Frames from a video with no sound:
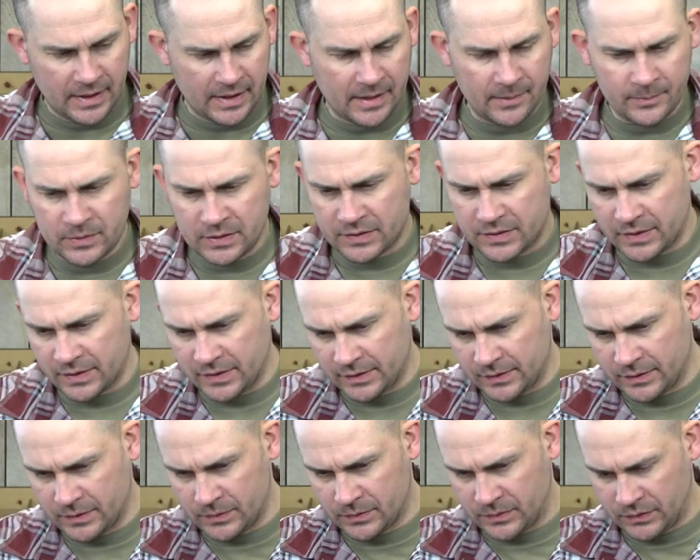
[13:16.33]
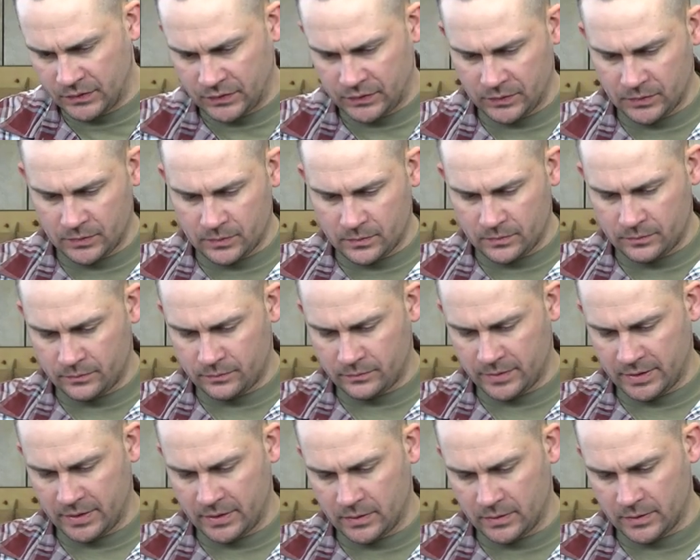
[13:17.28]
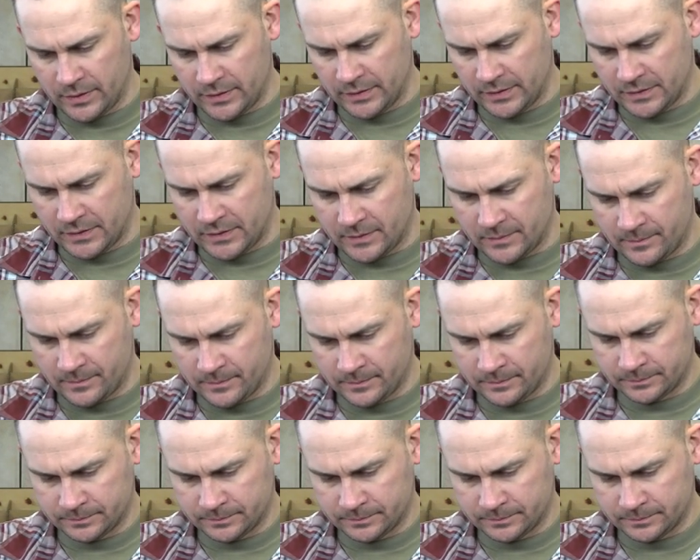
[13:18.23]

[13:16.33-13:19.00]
I'm just going to do two regardless.